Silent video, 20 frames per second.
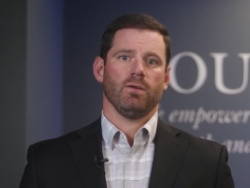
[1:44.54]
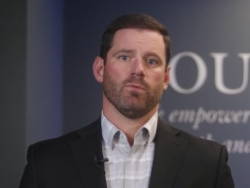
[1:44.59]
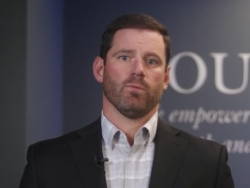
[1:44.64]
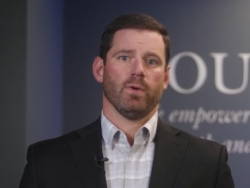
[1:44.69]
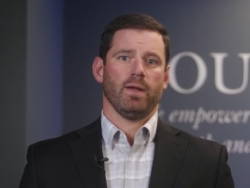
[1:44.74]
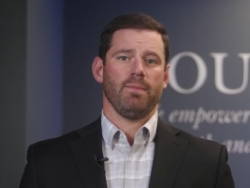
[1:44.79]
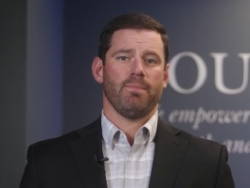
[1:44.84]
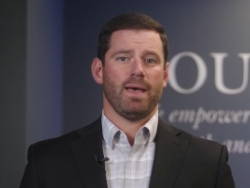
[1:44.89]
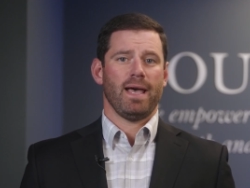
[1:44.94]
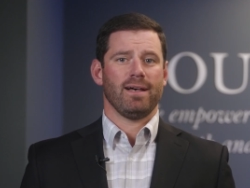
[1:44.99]

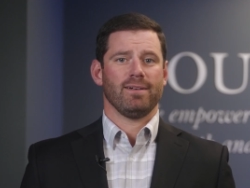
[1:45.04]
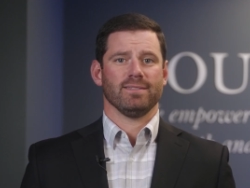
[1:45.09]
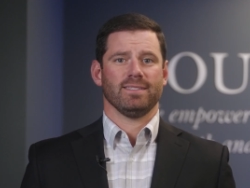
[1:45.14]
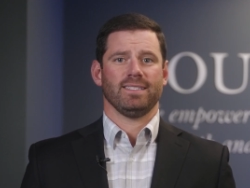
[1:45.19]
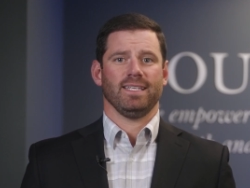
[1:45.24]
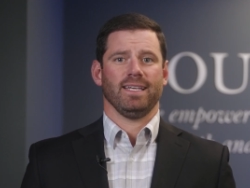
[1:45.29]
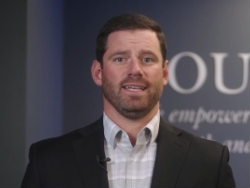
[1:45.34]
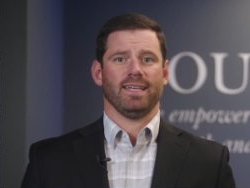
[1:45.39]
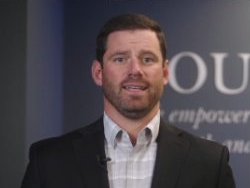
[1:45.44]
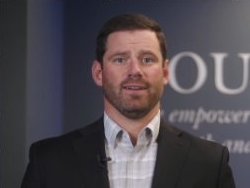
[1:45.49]

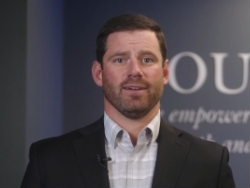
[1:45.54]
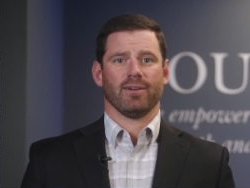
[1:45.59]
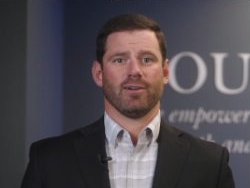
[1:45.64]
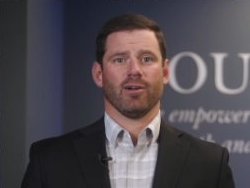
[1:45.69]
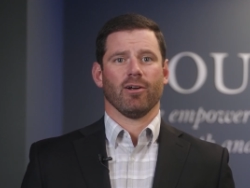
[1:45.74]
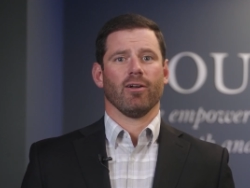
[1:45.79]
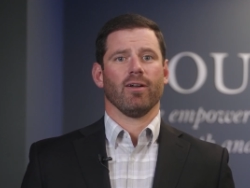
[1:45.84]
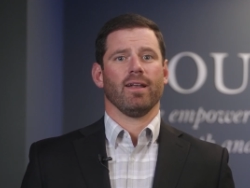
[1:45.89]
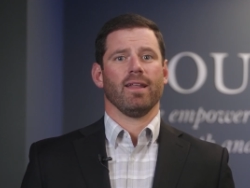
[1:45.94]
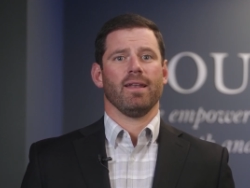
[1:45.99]
Rebalancing can
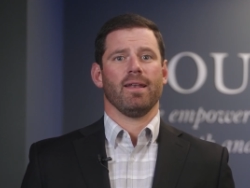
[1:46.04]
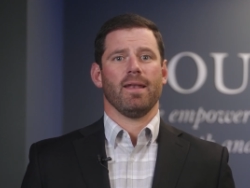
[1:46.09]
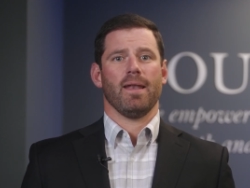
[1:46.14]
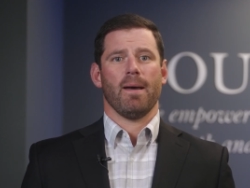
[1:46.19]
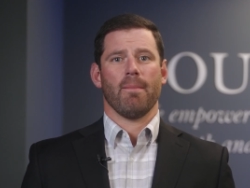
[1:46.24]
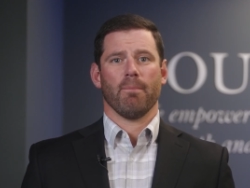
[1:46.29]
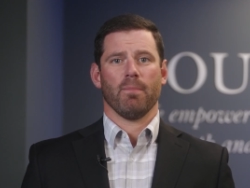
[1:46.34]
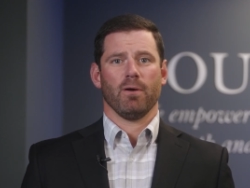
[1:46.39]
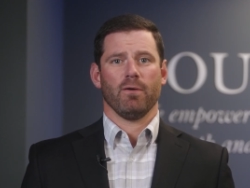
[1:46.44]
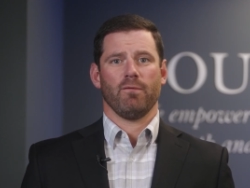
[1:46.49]
occur in a
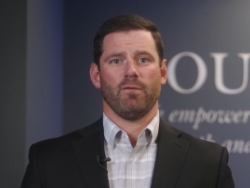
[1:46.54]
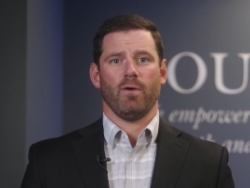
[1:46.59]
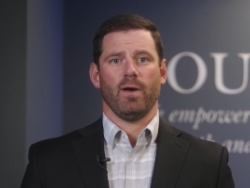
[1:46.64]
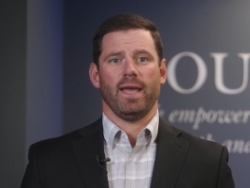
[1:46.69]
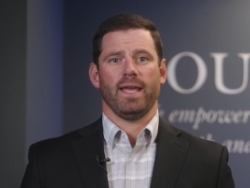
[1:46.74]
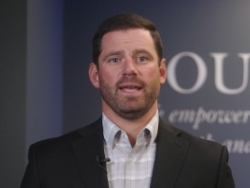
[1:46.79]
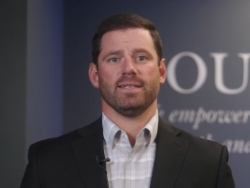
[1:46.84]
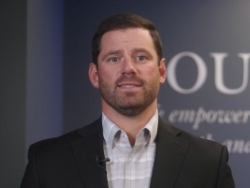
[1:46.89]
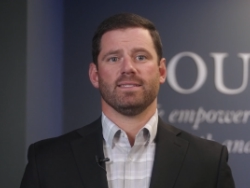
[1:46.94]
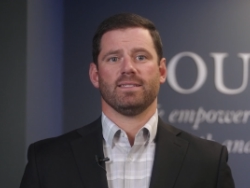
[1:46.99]
number of
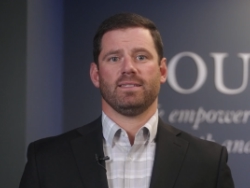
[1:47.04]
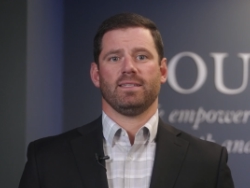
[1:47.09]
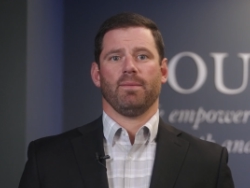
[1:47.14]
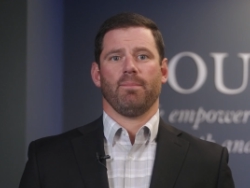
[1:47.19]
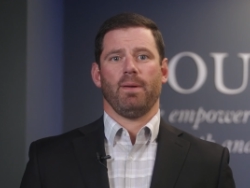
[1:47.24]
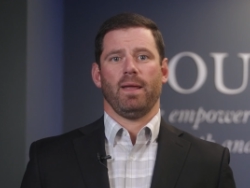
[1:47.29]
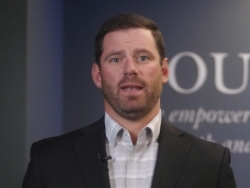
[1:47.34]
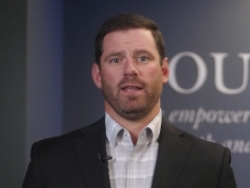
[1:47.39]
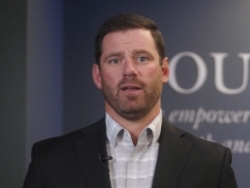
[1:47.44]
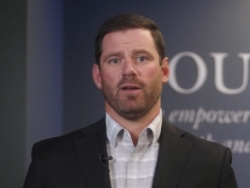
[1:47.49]
ways
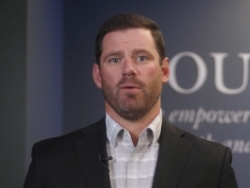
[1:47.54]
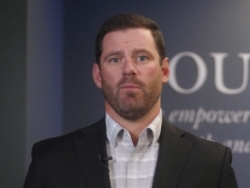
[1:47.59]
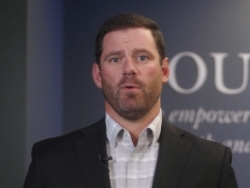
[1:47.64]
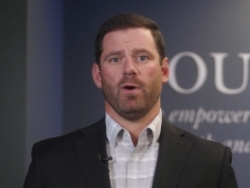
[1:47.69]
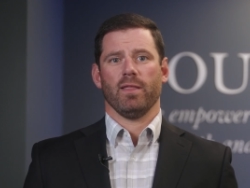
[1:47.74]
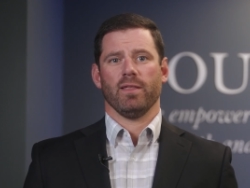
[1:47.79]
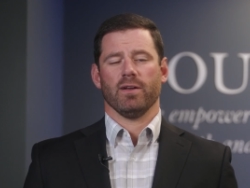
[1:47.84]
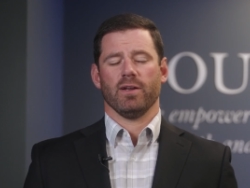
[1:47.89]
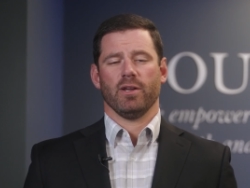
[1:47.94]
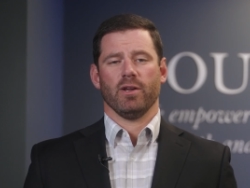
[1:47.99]
depending on
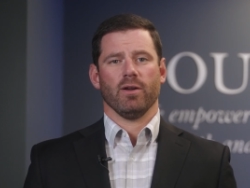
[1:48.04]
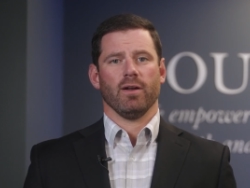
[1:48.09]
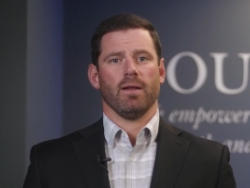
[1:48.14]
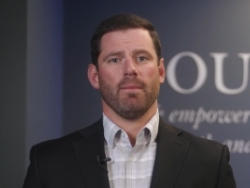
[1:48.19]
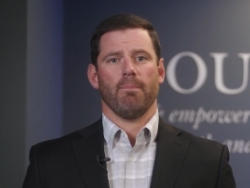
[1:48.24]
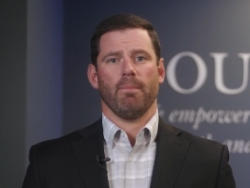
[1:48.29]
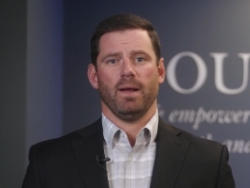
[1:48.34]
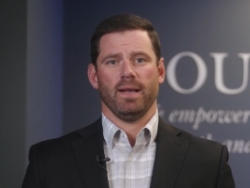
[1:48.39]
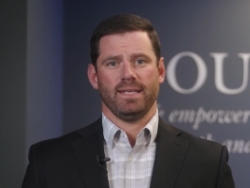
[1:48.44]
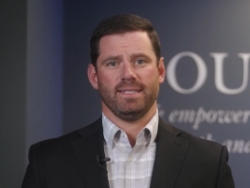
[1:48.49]
whether you're in a
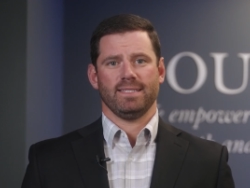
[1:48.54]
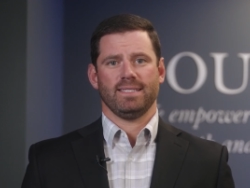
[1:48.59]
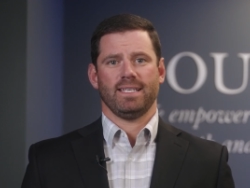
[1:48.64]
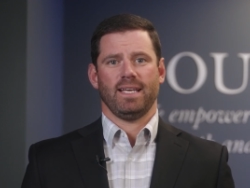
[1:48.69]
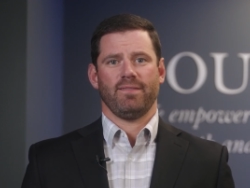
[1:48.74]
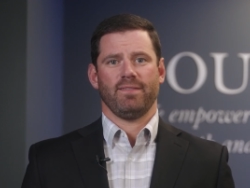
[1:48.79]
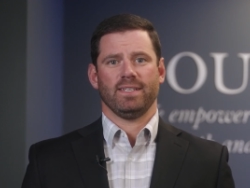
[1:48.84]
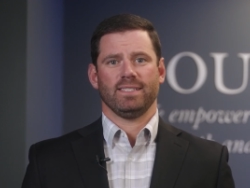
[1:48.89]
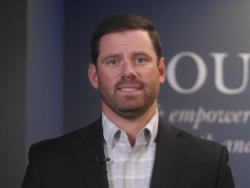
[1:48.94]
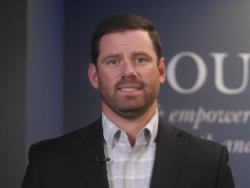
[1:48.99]
money
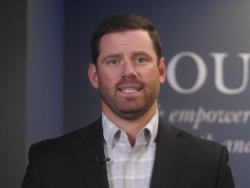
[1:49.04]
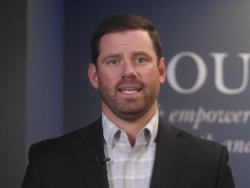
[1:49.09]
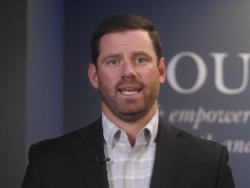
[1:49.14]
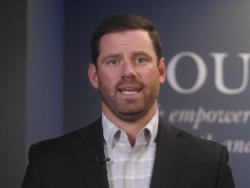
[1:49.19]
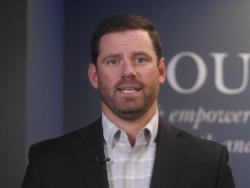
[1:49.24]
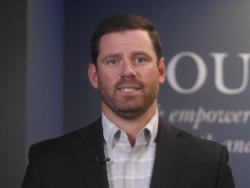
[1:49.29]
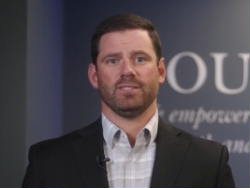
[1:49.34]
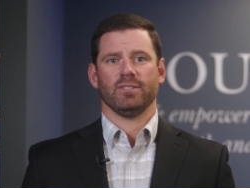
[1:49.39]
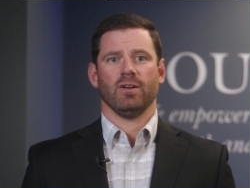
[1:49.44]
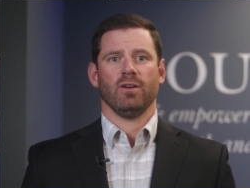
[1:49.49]
saving
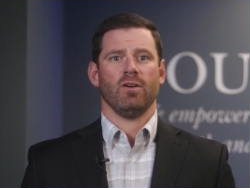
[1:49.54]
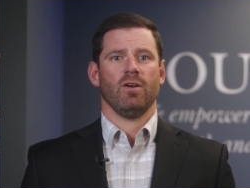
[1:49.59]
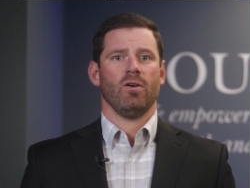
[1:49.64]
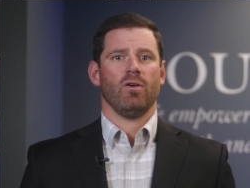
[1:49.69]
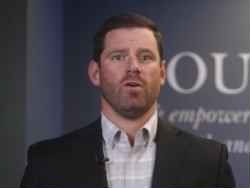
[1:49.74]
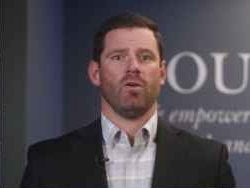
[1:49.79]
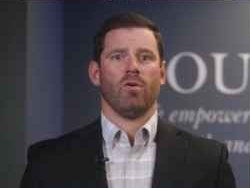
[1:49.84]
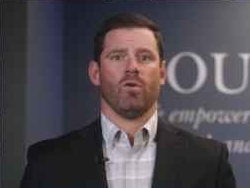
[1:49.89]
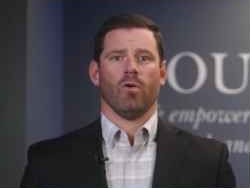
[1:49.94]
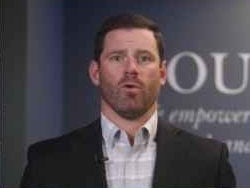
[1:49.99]
stage
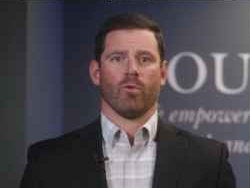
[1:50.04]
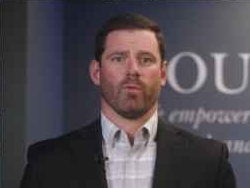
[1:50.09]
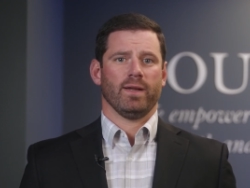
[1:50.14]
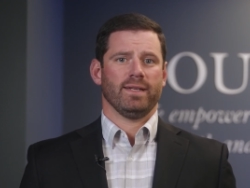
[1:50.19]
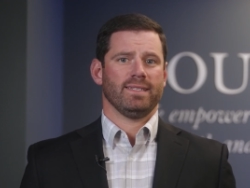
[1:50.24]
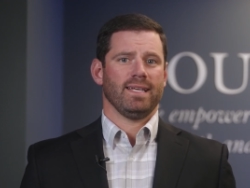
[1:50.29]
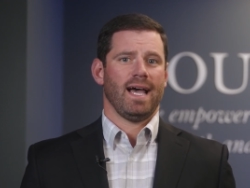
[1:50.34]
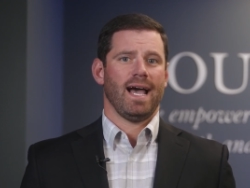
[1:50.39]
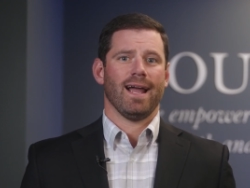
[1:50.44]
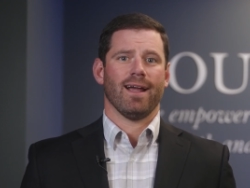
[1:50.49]
or
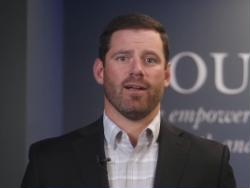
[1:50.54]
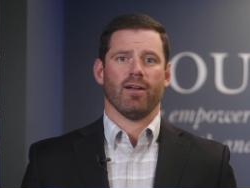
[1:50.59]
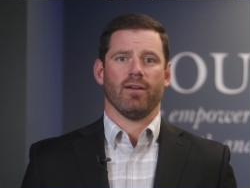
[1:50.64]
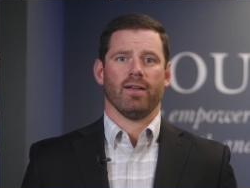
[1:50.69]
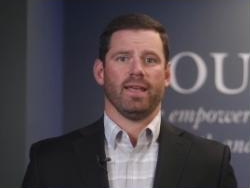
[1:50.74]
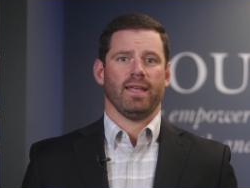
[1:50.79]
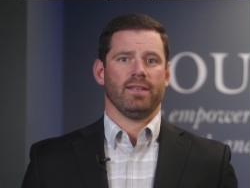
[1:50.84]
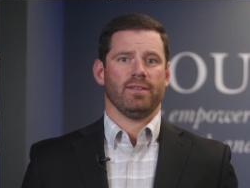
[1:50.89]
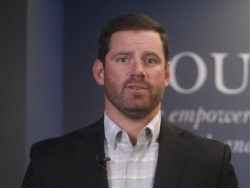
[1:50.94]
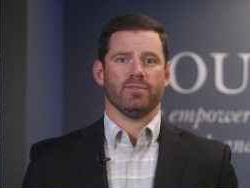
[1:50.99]

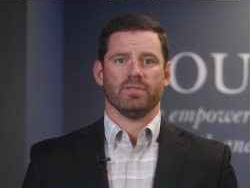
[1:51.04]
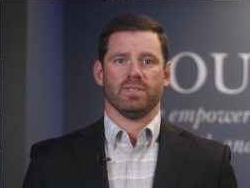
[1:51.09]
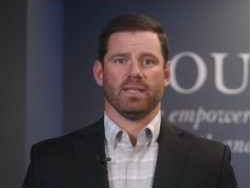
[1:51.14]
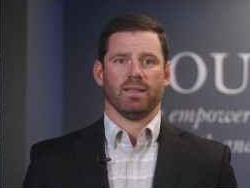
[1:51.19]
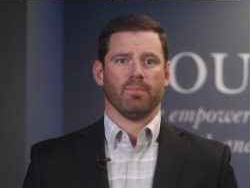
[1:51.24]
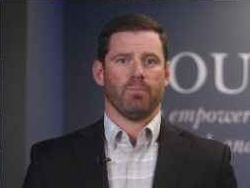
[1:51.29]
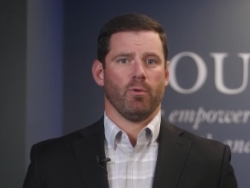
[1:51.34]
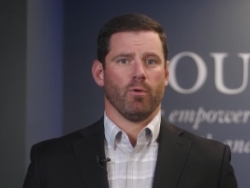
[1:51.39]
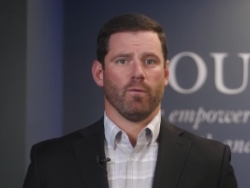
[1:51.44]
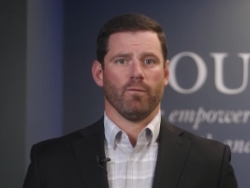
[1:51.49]
retired and using
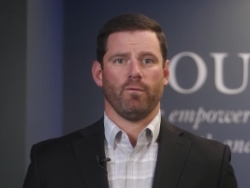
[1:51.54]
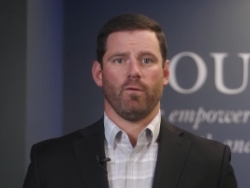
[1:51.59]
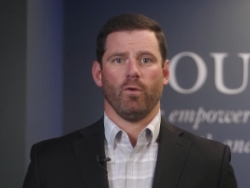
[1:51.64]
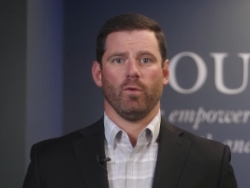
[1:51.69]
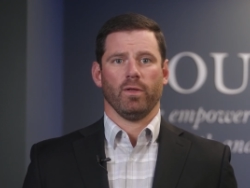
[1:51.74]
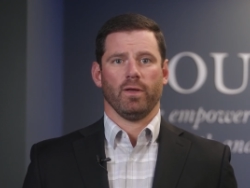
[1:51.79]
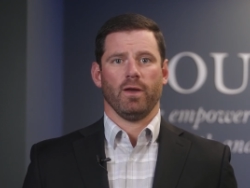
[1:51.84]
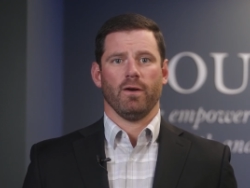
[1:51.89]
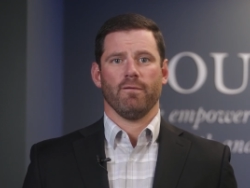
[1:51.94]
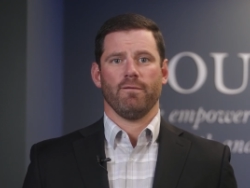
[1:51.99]
the
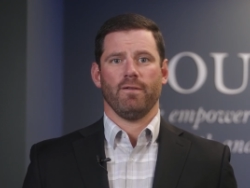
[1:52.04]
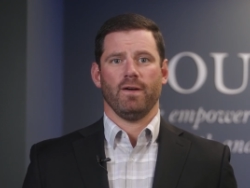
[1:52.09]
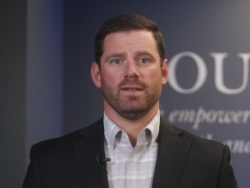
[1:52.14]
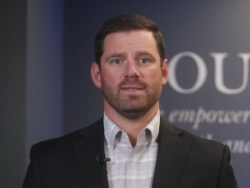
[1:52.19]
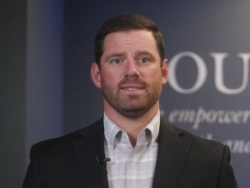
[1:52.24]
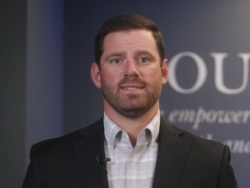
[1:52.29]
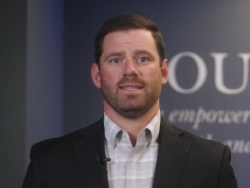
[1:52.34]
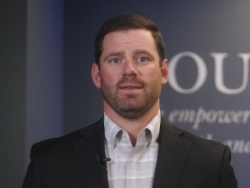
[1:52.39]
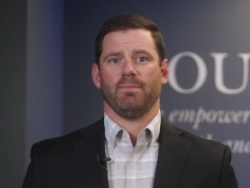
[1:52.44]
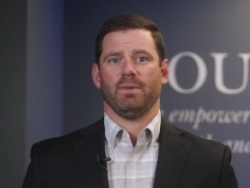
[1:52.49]
portfolio
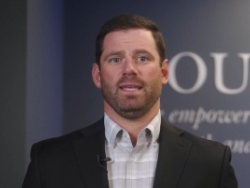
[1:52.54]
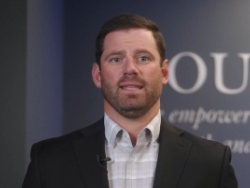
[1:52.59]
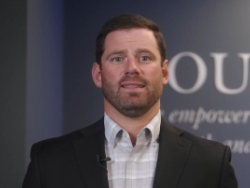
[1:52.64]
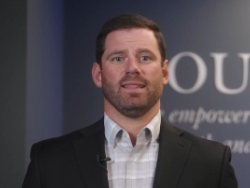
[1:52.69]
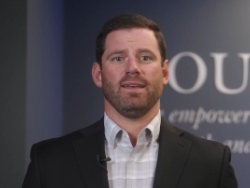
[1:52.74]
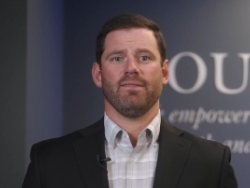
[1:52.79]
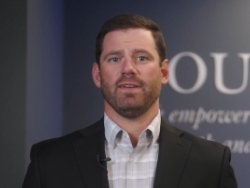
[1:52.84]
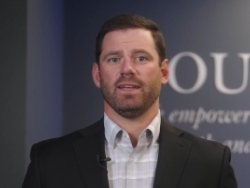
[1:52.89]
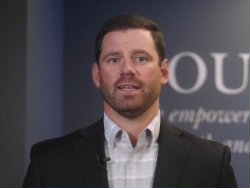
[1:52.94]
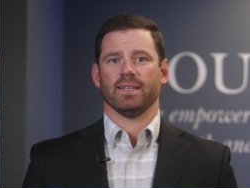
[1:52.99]
funds to meet
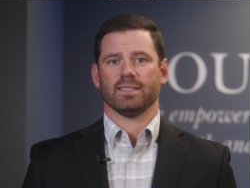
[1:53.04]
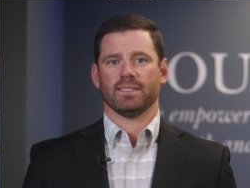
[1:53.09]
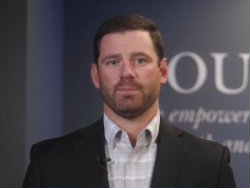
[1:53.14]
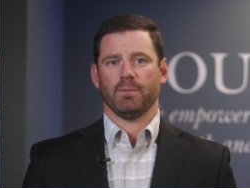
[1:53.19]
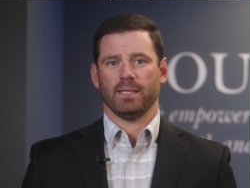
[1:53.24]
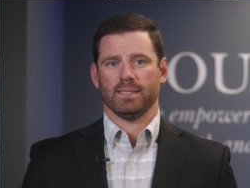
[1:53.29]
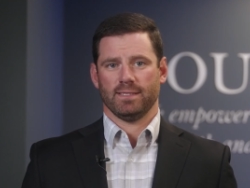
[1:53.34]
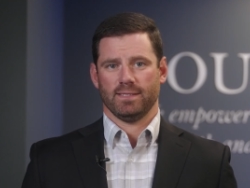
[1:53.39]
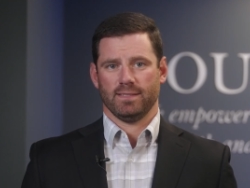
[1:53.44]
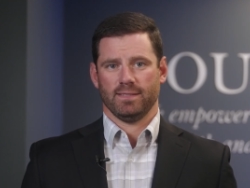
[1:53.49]
living
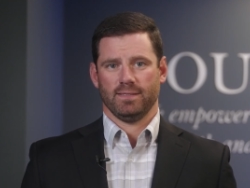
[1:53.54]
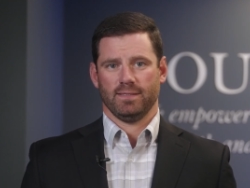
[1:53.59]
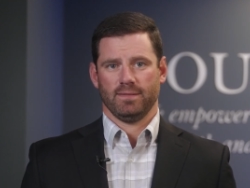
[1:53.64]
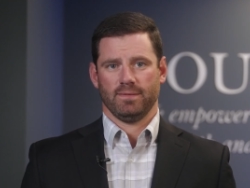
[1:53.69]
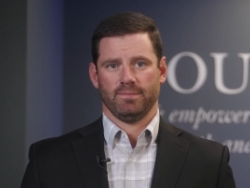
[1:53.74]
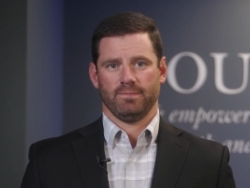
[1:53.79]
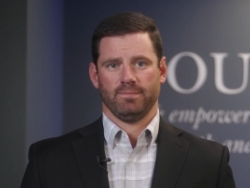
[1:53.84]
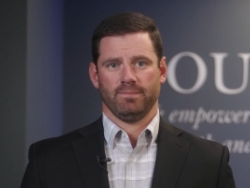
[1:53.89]
expenses.